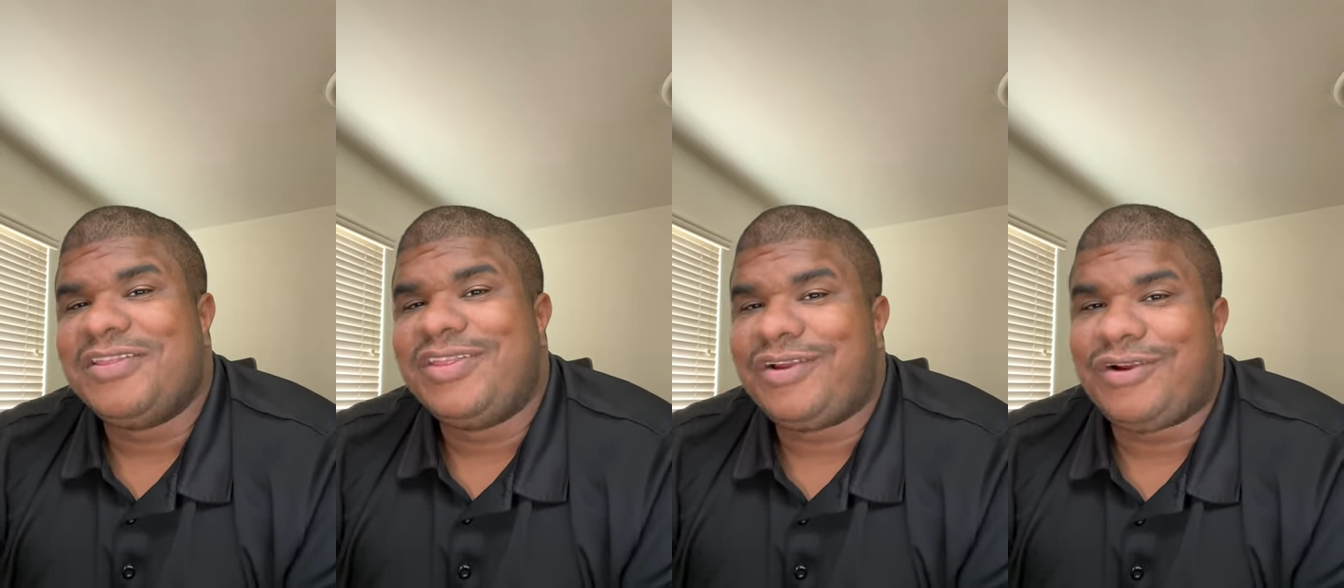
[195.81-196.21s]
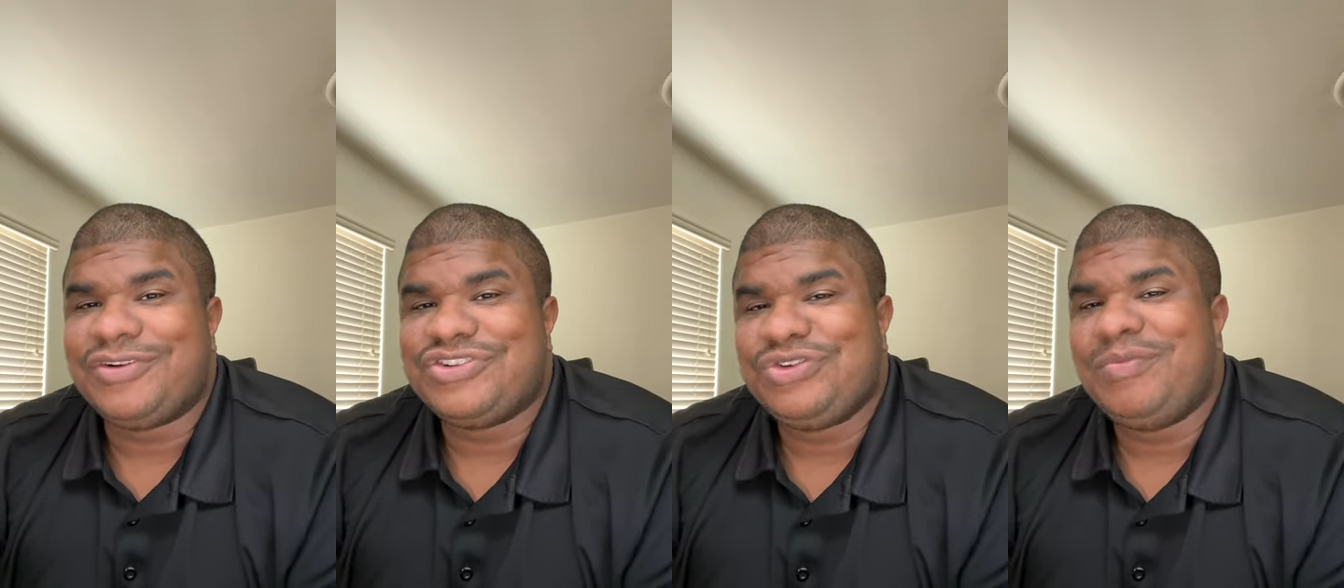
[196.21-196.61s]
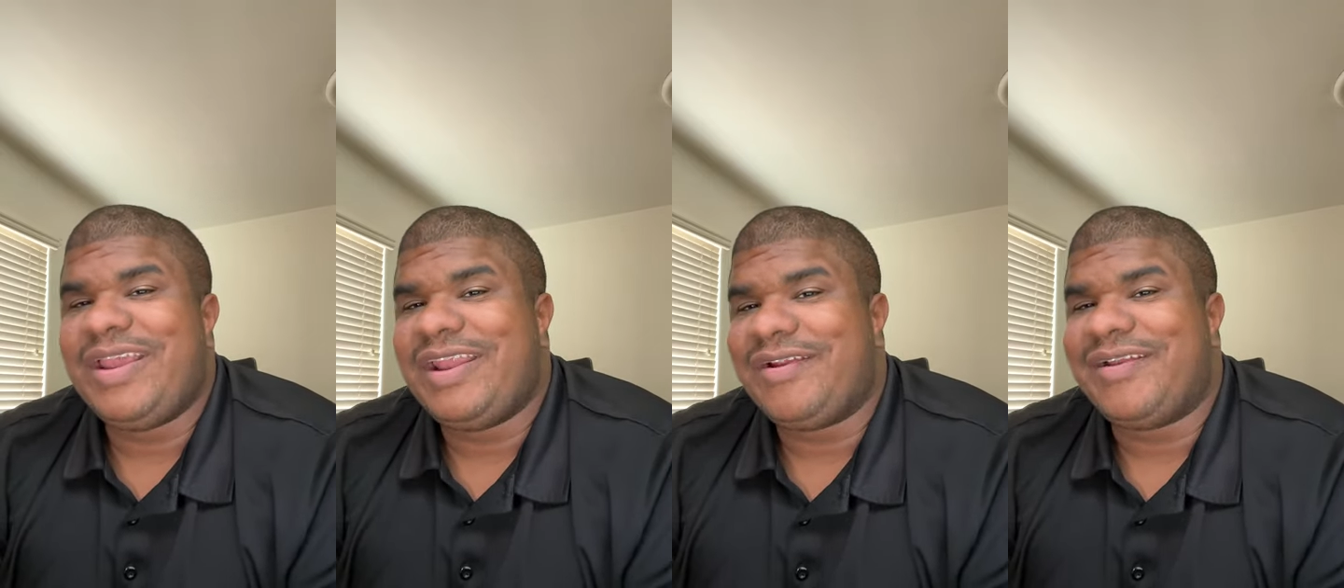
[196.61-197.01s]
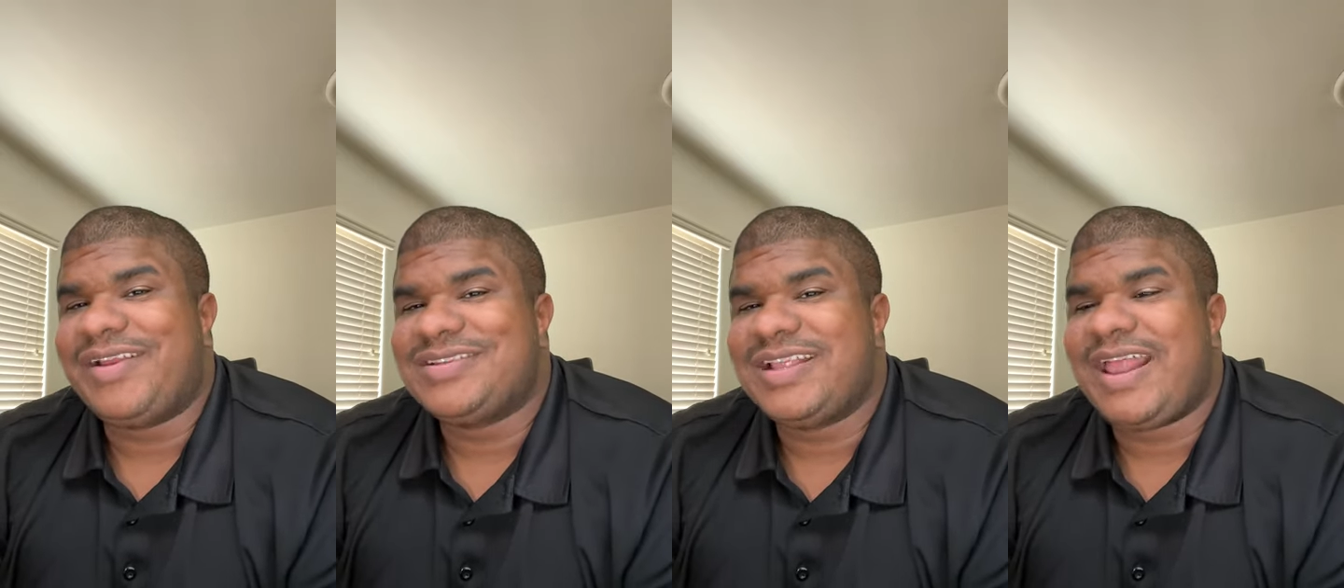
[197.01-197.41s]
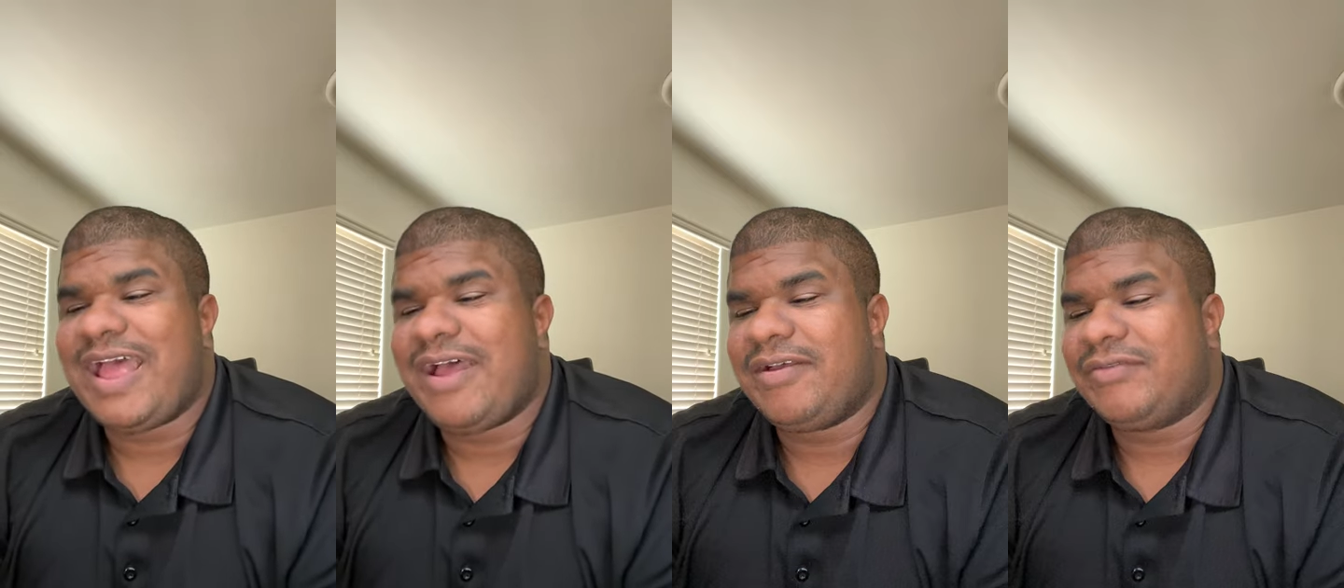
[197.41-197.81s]
There are two main areas that
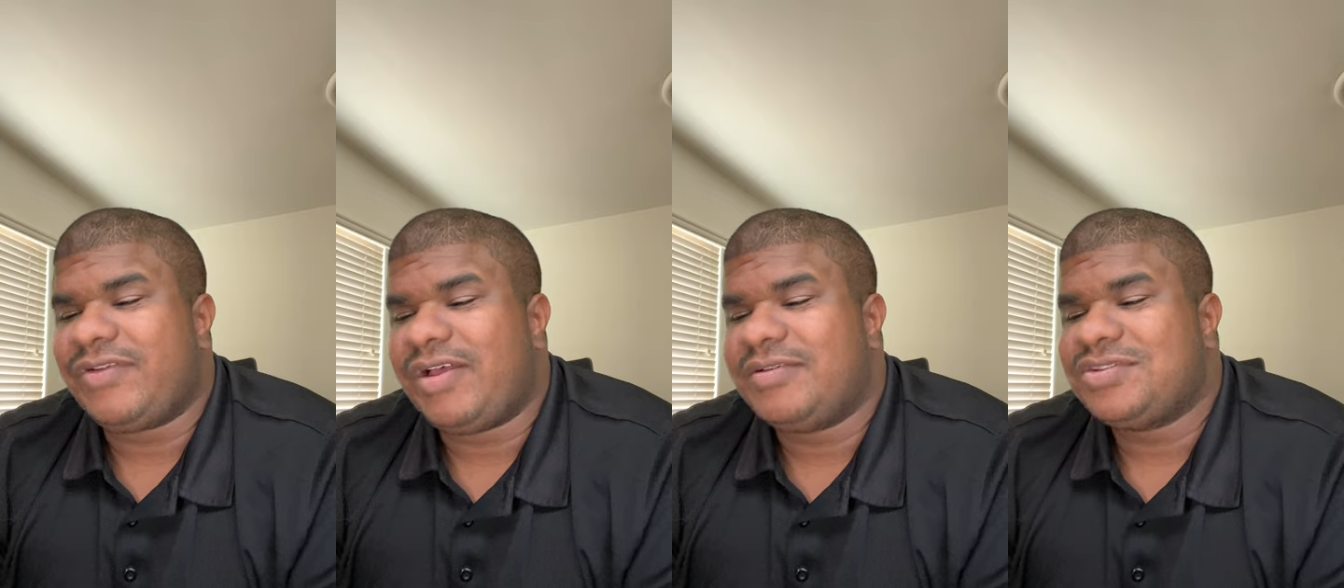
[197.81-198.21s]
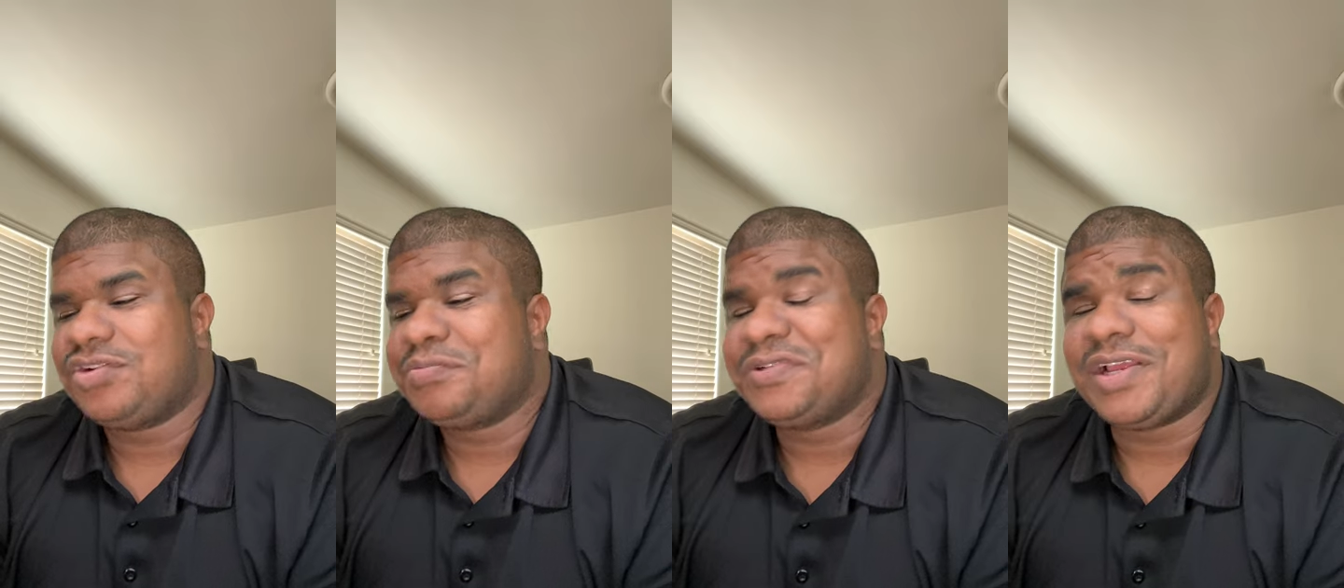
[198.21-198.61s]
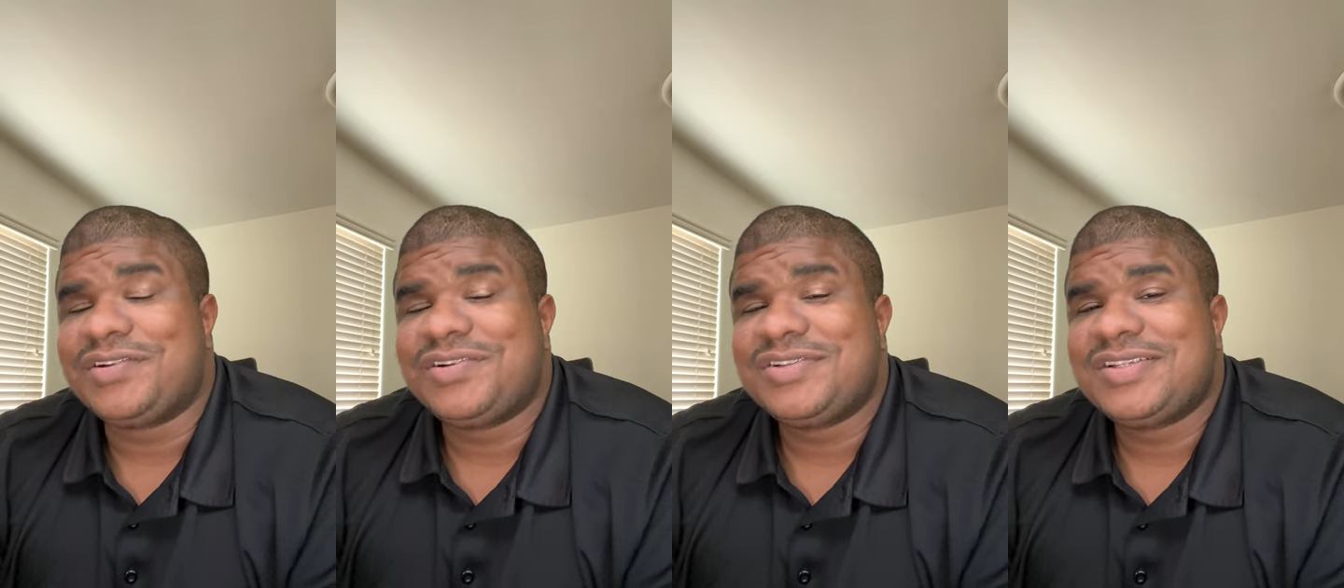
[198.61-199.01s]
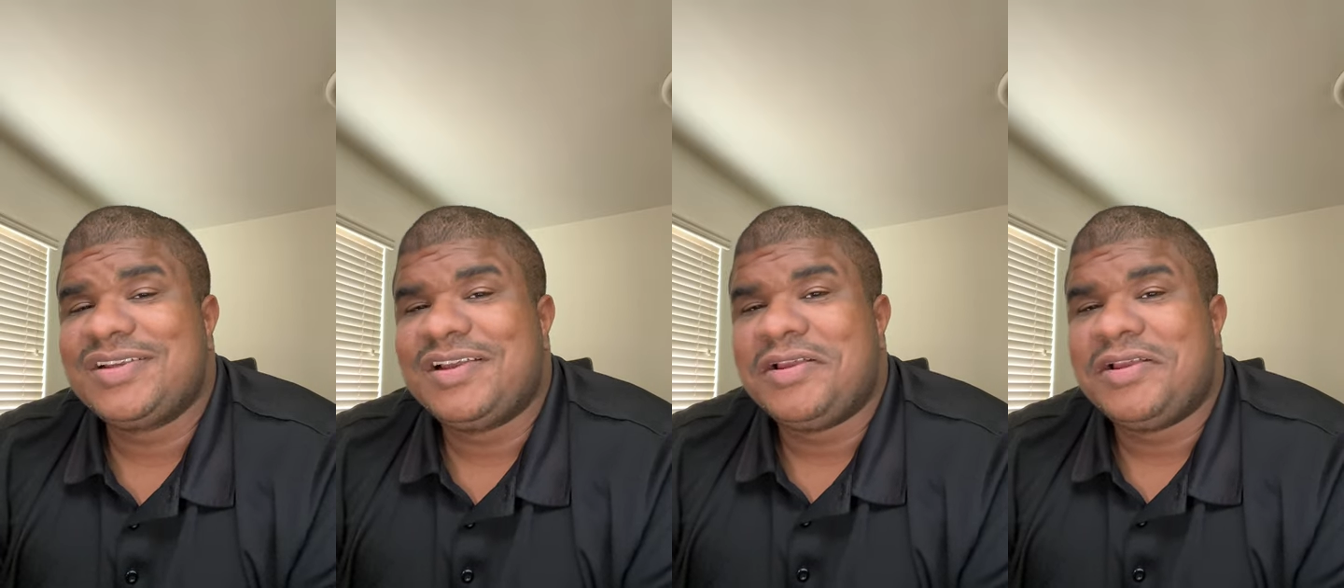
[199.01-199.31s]
have surge protectors.